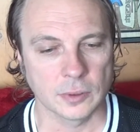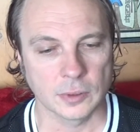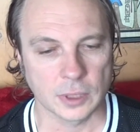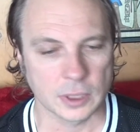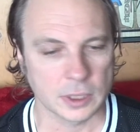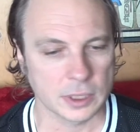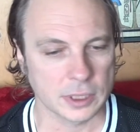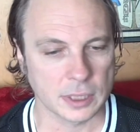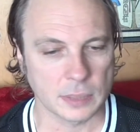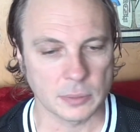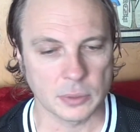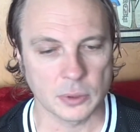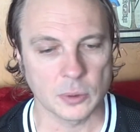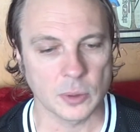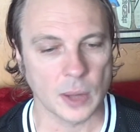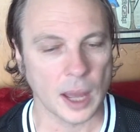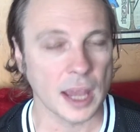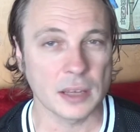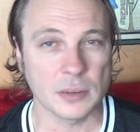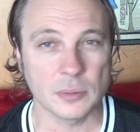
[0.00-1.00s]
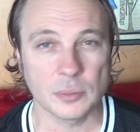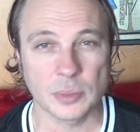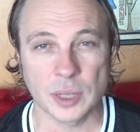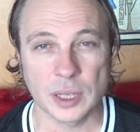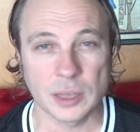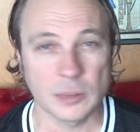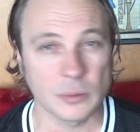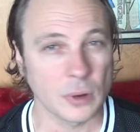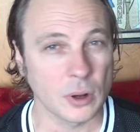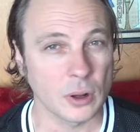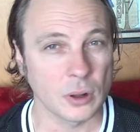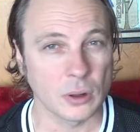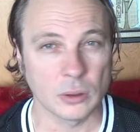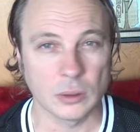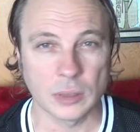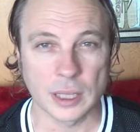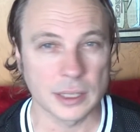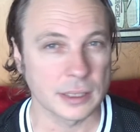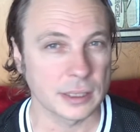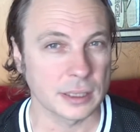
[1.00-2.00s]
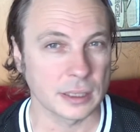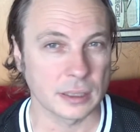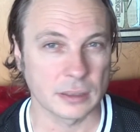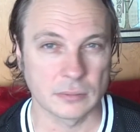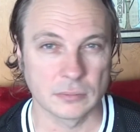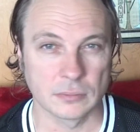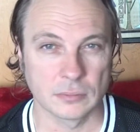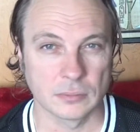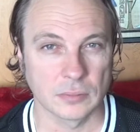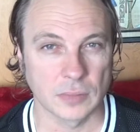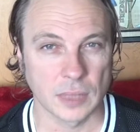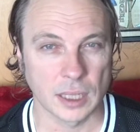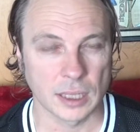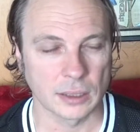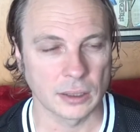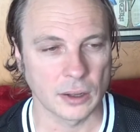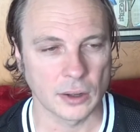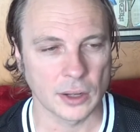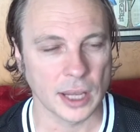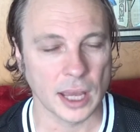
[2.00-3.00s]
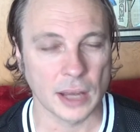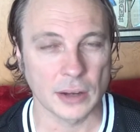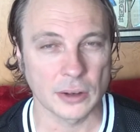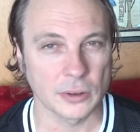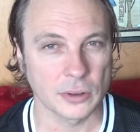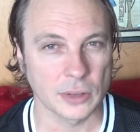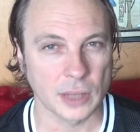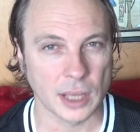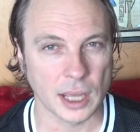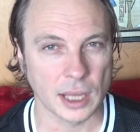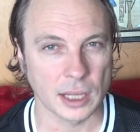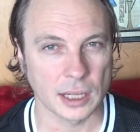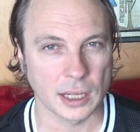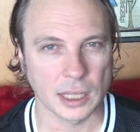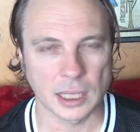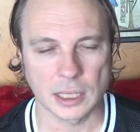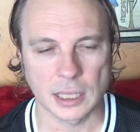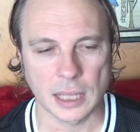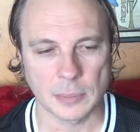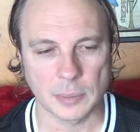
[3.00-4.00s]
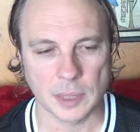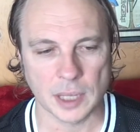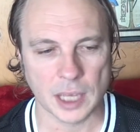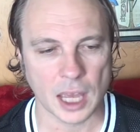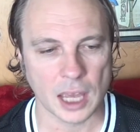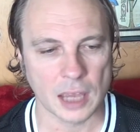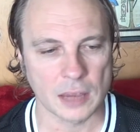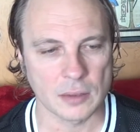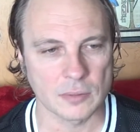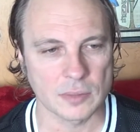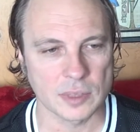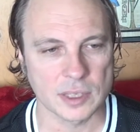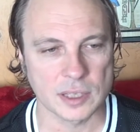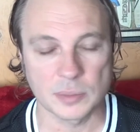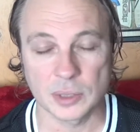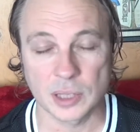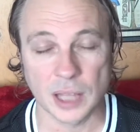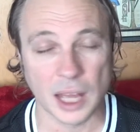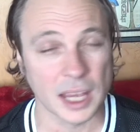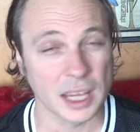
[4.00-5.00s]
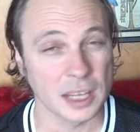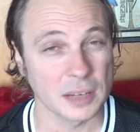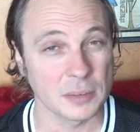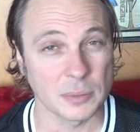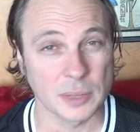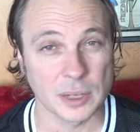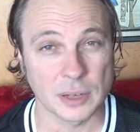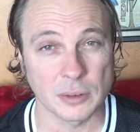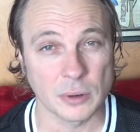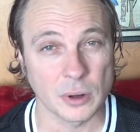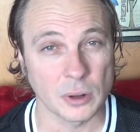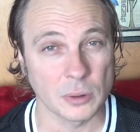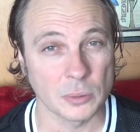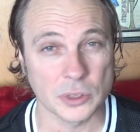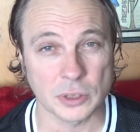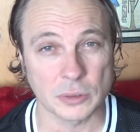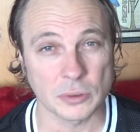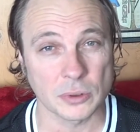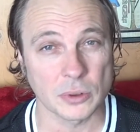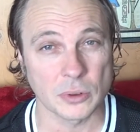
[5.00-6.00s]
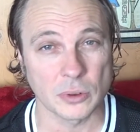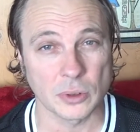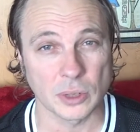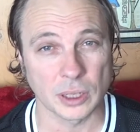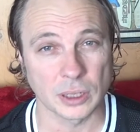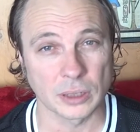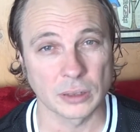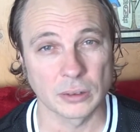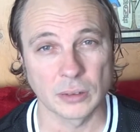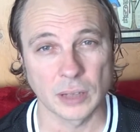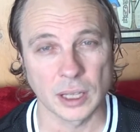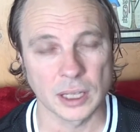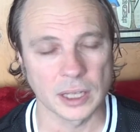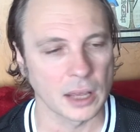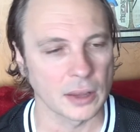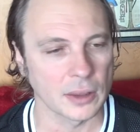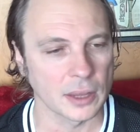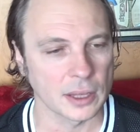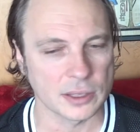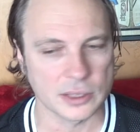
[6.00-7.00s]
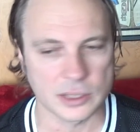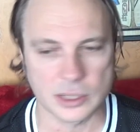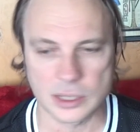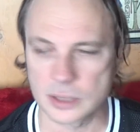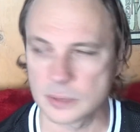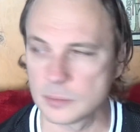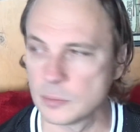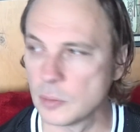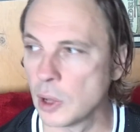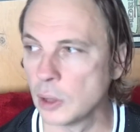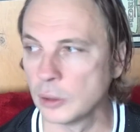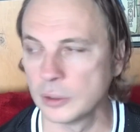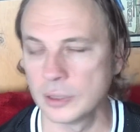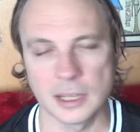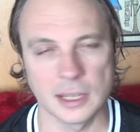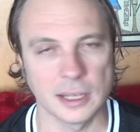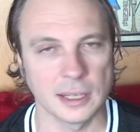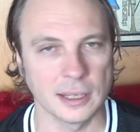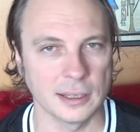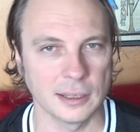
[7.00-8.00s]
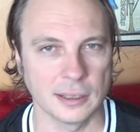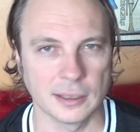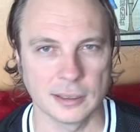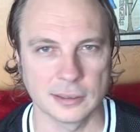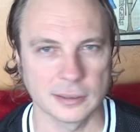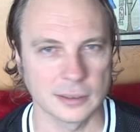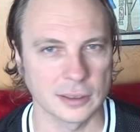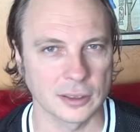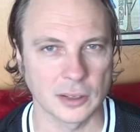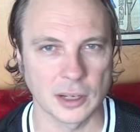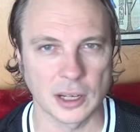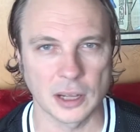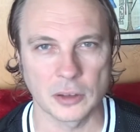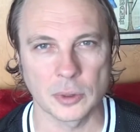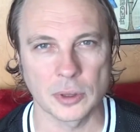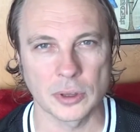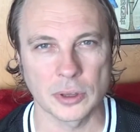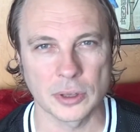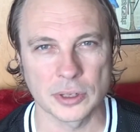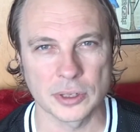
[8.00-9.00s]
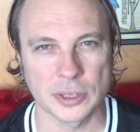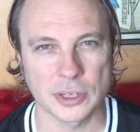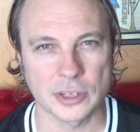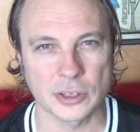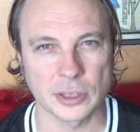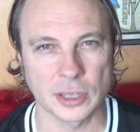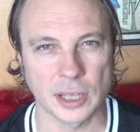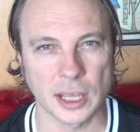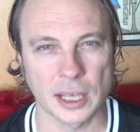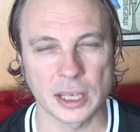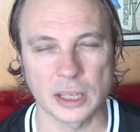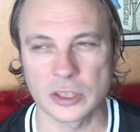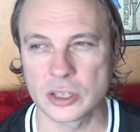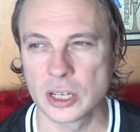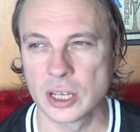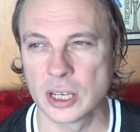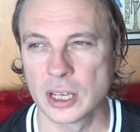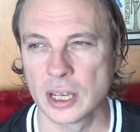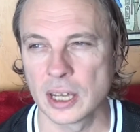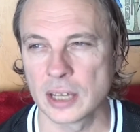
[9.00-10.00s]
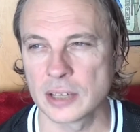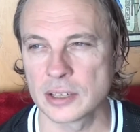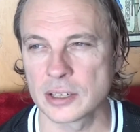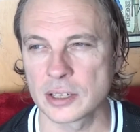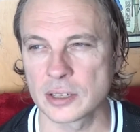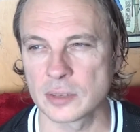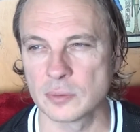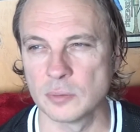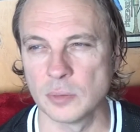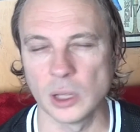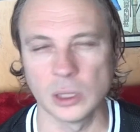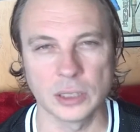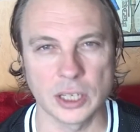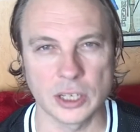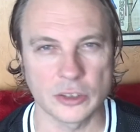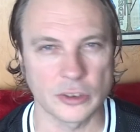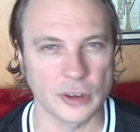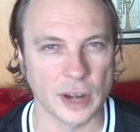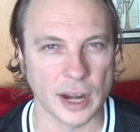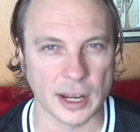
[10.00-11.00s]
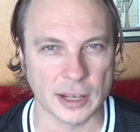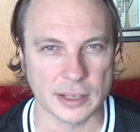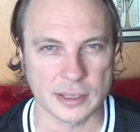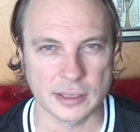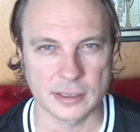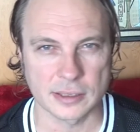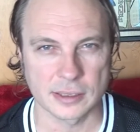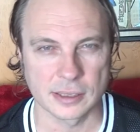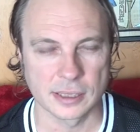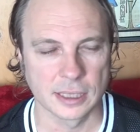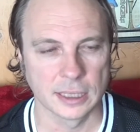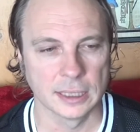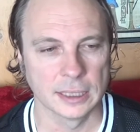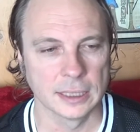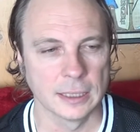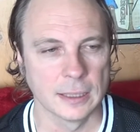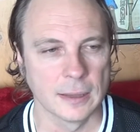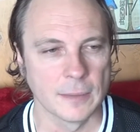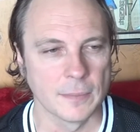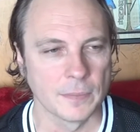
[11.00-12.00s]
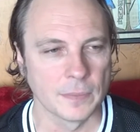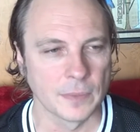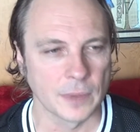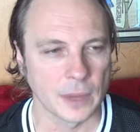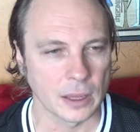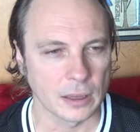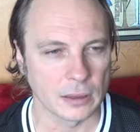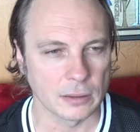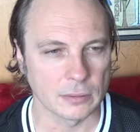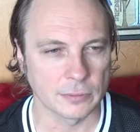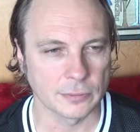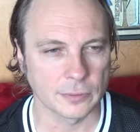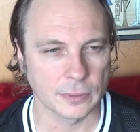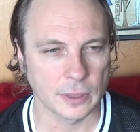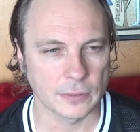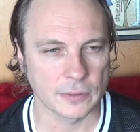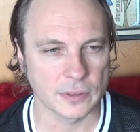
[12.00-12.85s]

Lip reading: simple A and B roll editing and learning how to do that, and then that became simple A and B roll music recording, and now that's just now with the digital age, it's just multi-tracks of